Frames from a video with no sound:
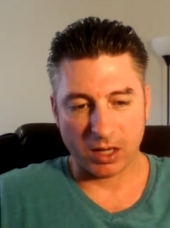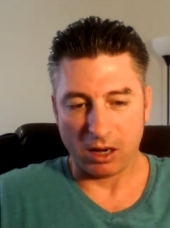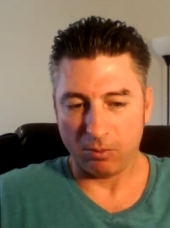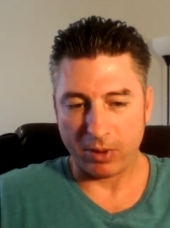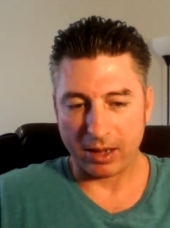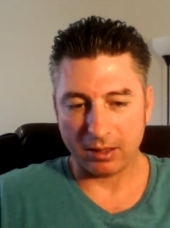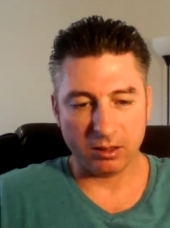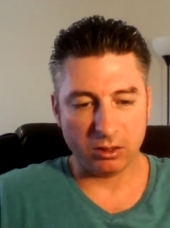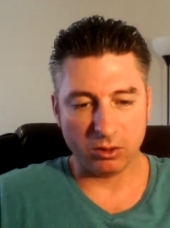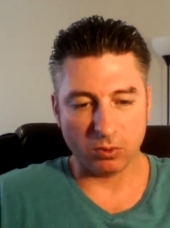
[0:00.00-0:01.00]
How
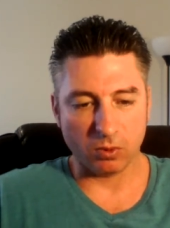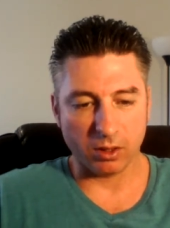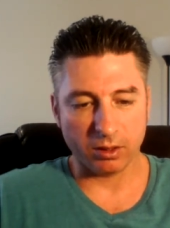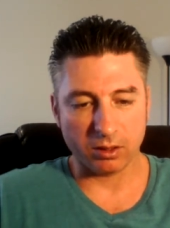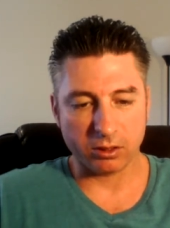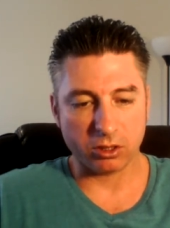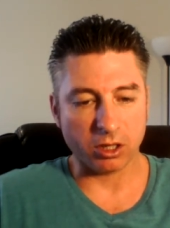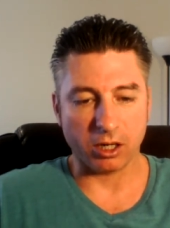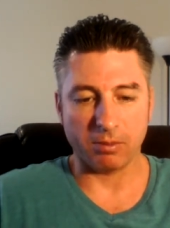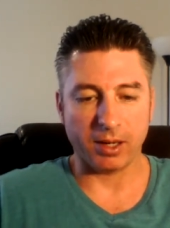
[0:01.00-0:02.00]
badly do you want this
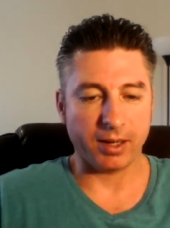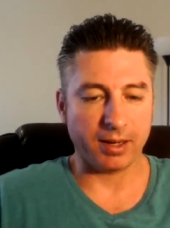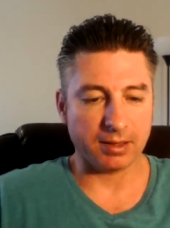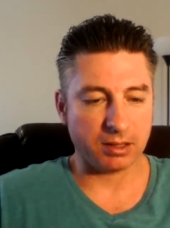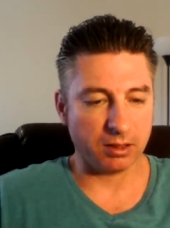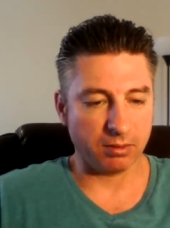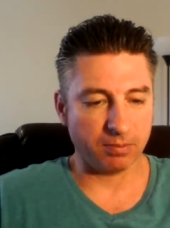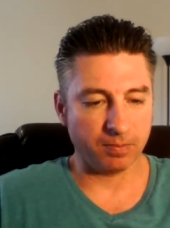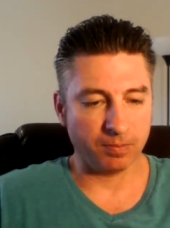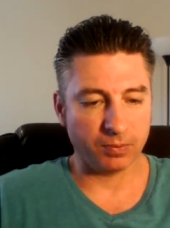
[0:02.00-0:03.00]
job? I asked him.